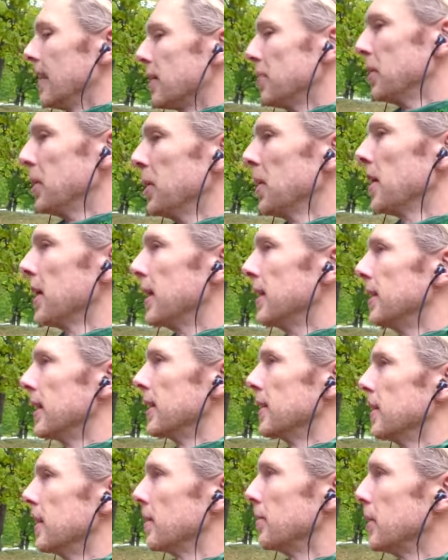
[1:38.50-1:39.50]
community.
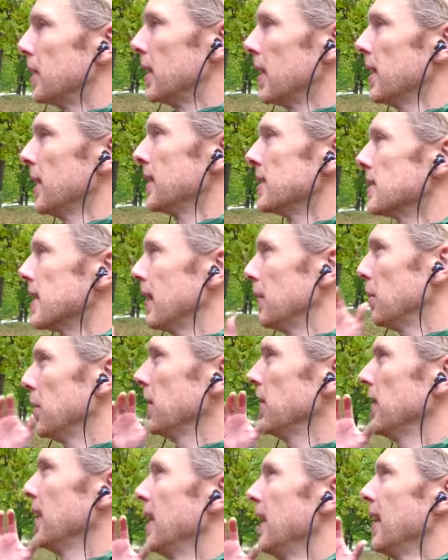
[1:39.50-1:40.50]
They're they're beginners. I
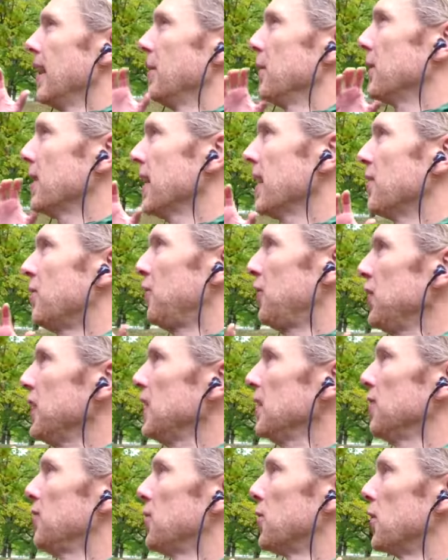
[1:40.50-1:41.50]
want to want to get a
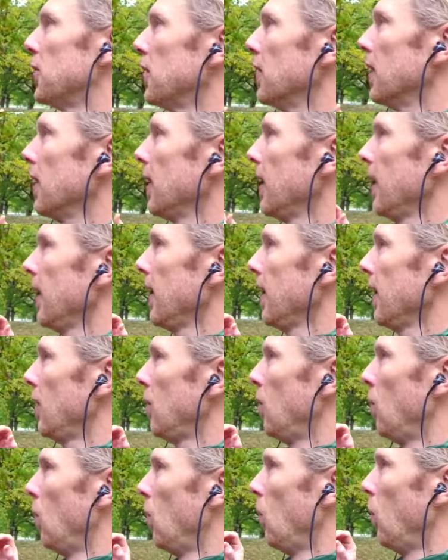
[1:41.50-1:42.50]
feel for
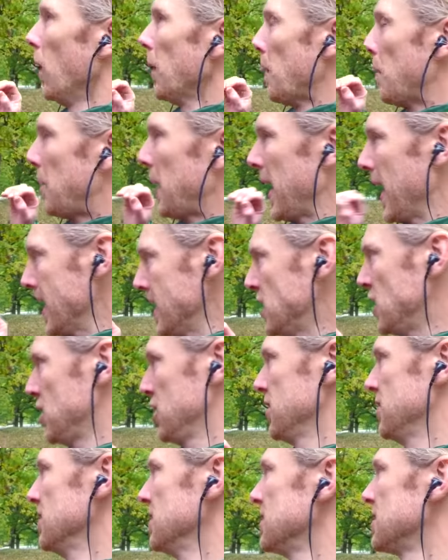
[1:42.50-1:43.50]
what
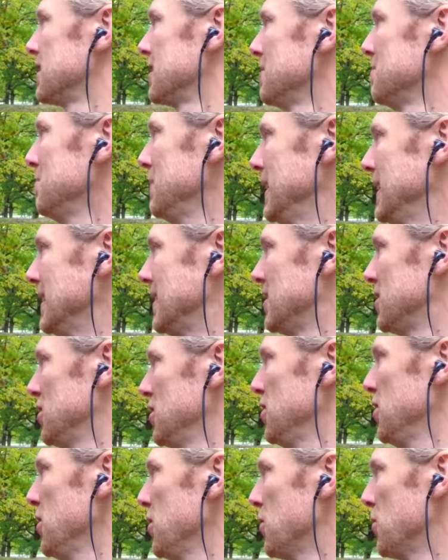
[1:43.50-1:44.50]
patience means to
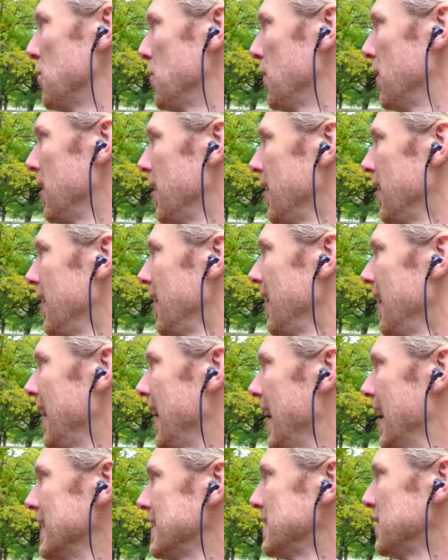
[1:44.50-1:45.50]
you
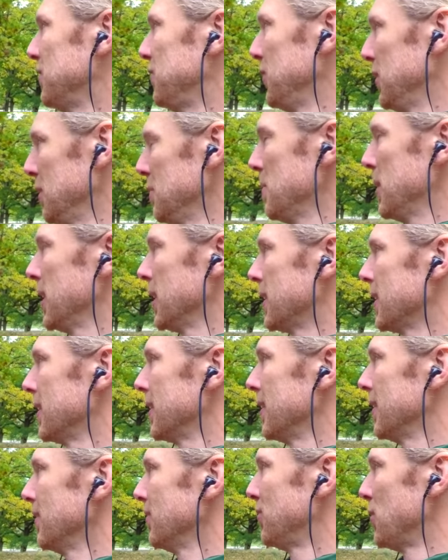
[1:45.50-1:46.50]
as the
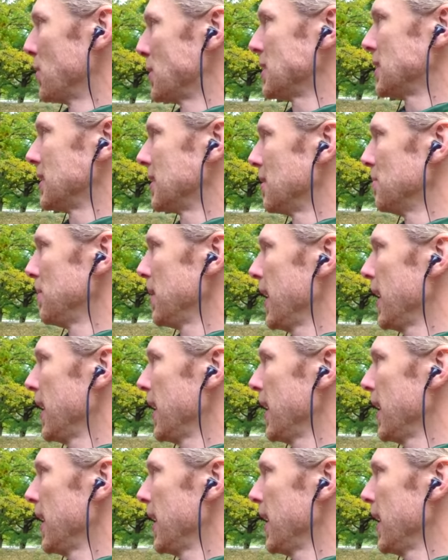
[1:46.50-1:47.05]
filmmaker focusing on